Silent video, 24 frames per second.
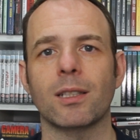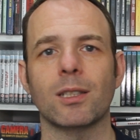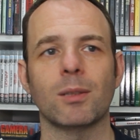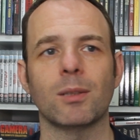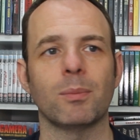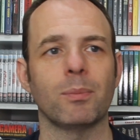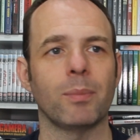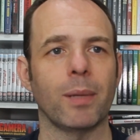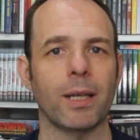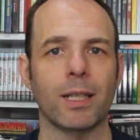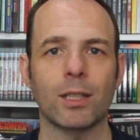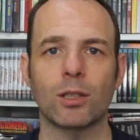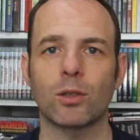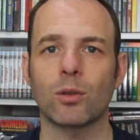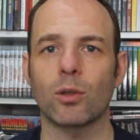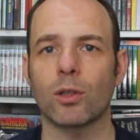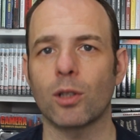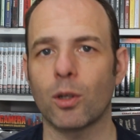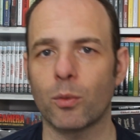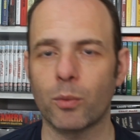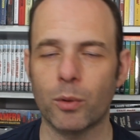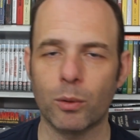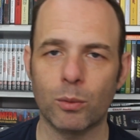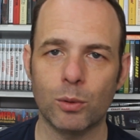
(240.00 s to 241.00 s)
and it's based
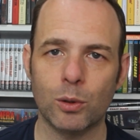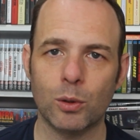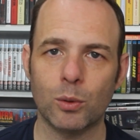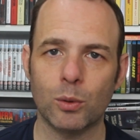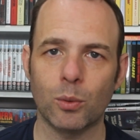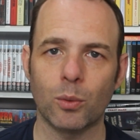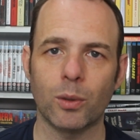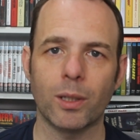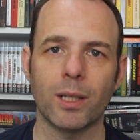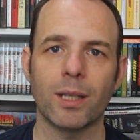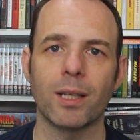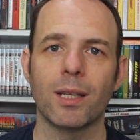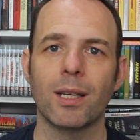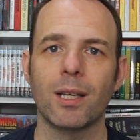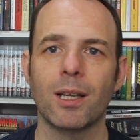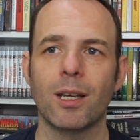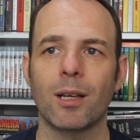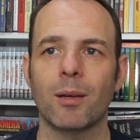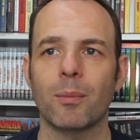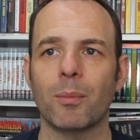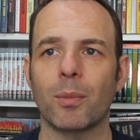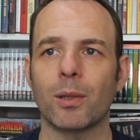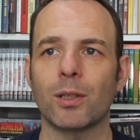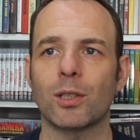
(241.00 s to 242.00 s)
on a real story,
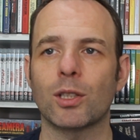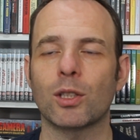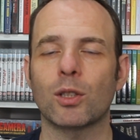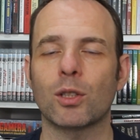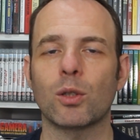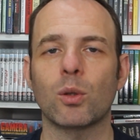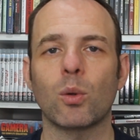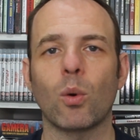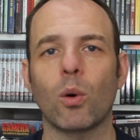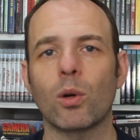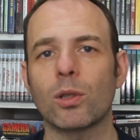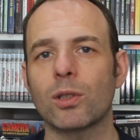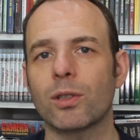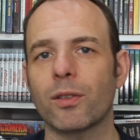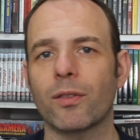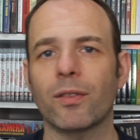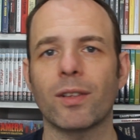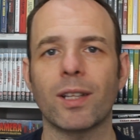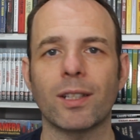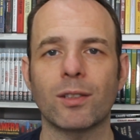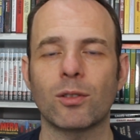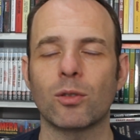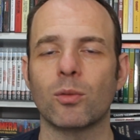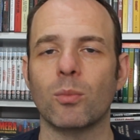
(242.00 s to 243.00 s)
but just lots
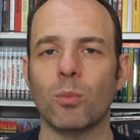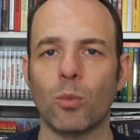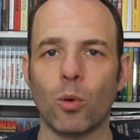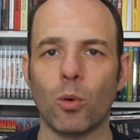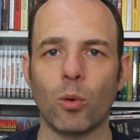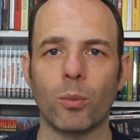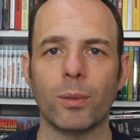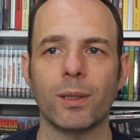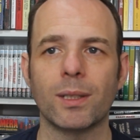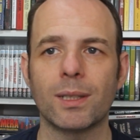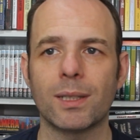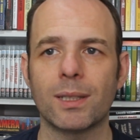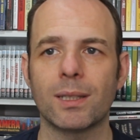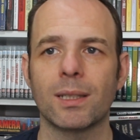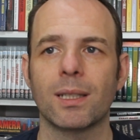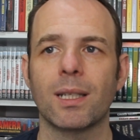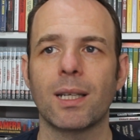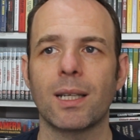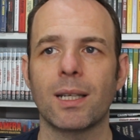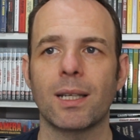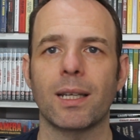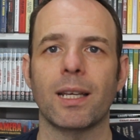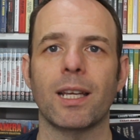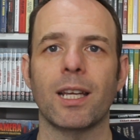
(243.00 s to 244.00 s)
of little moments
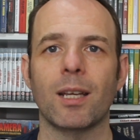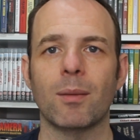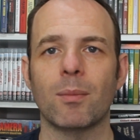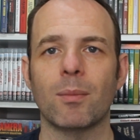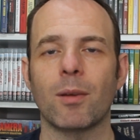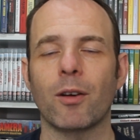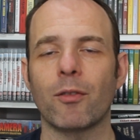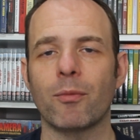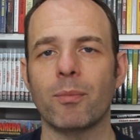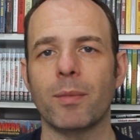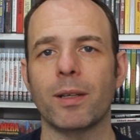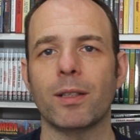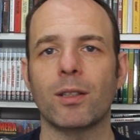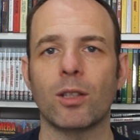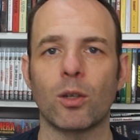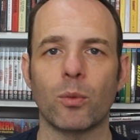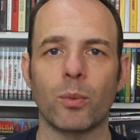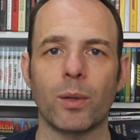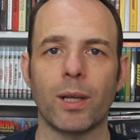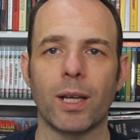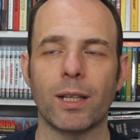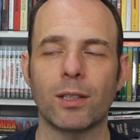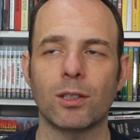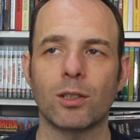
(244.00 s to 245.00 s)
um, have made their
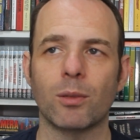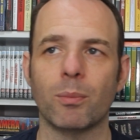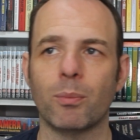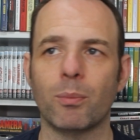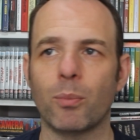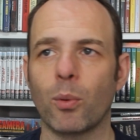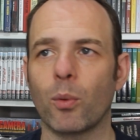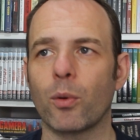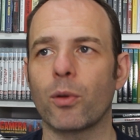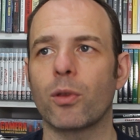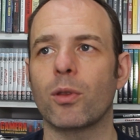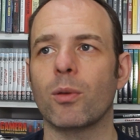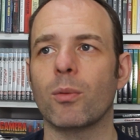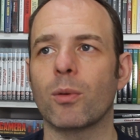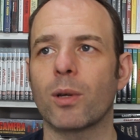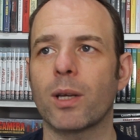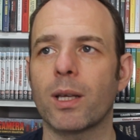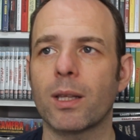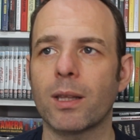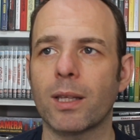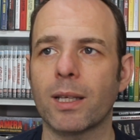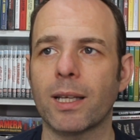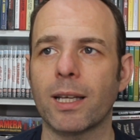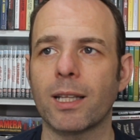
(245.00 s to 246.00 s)
way into both the,
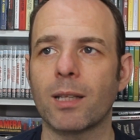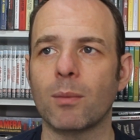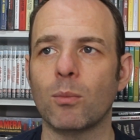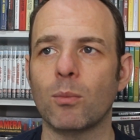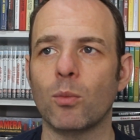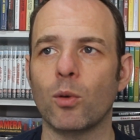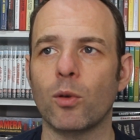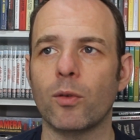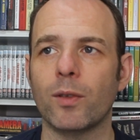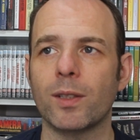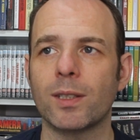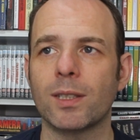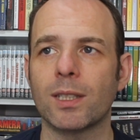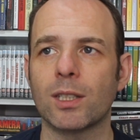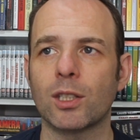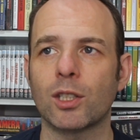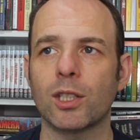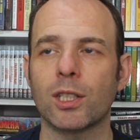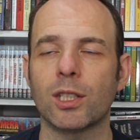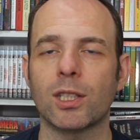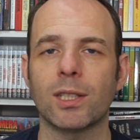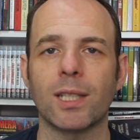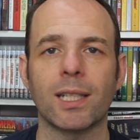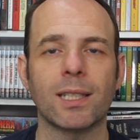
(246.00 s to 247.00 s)
the, kind of movies, and it's
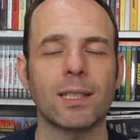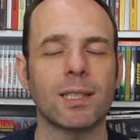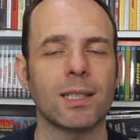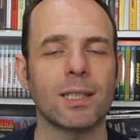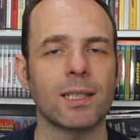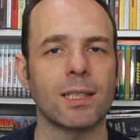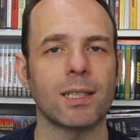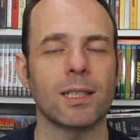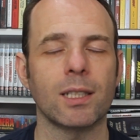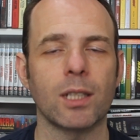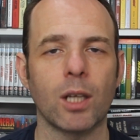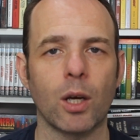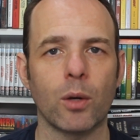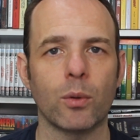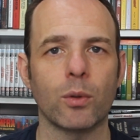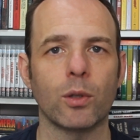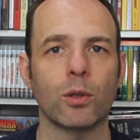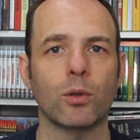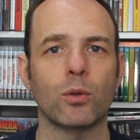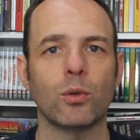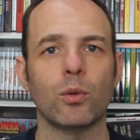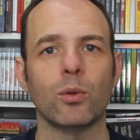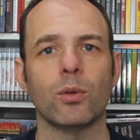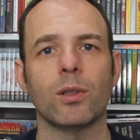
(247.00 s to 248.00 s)
just nice to see how
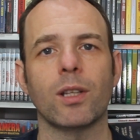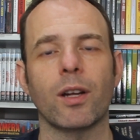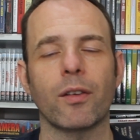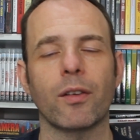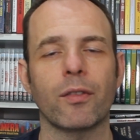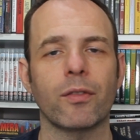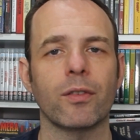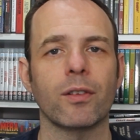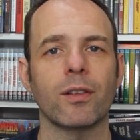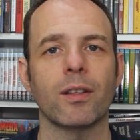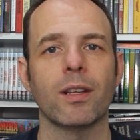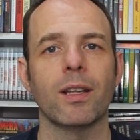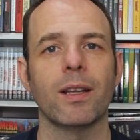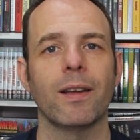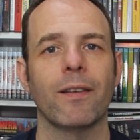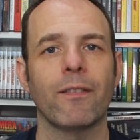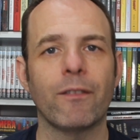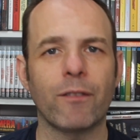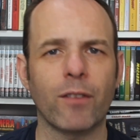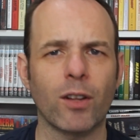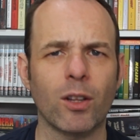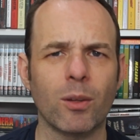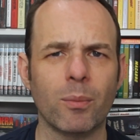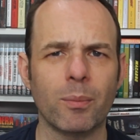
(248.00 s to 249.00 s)
the two different
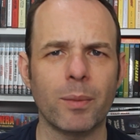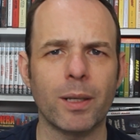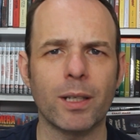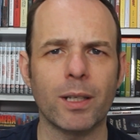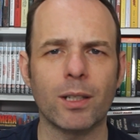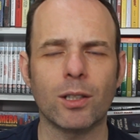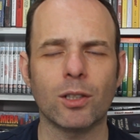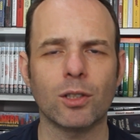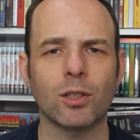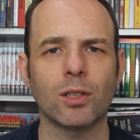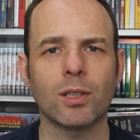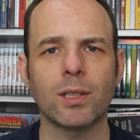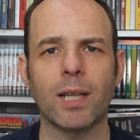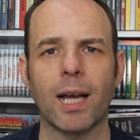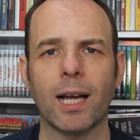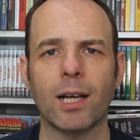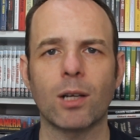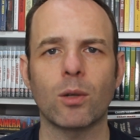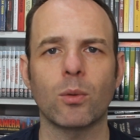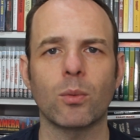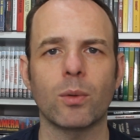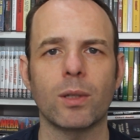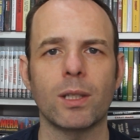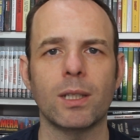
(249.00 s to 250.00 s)
filmmakers
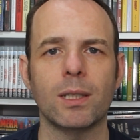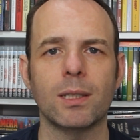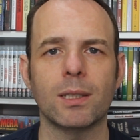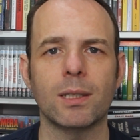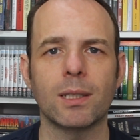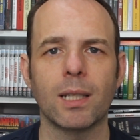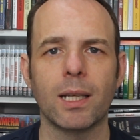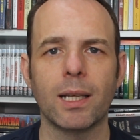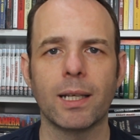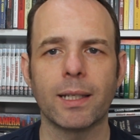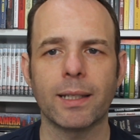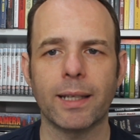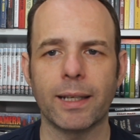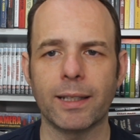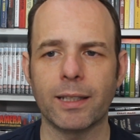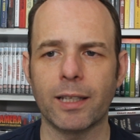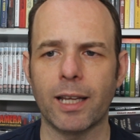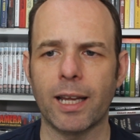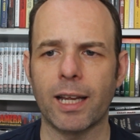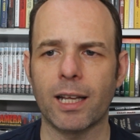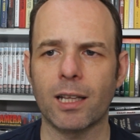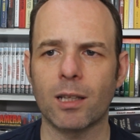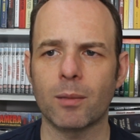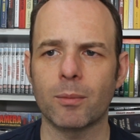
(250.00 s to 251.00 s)
tackle these kind
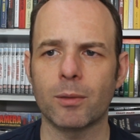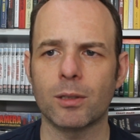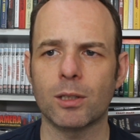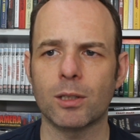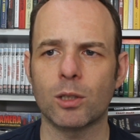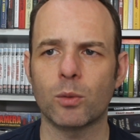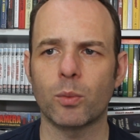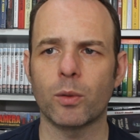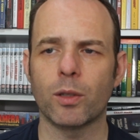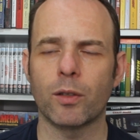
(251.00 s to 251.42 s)
of elements.